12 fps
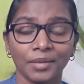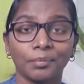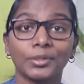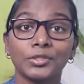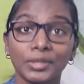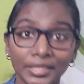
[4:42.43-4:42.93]

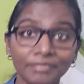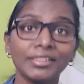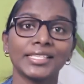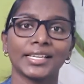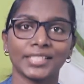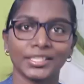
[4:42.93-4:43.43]
But to live
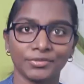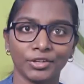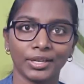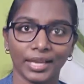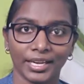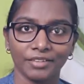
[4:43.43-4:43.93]
a successful
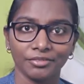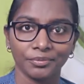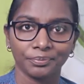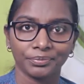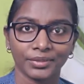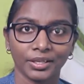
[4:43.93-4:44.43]
life,
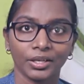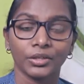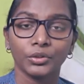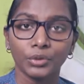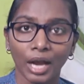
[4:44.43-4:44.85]
you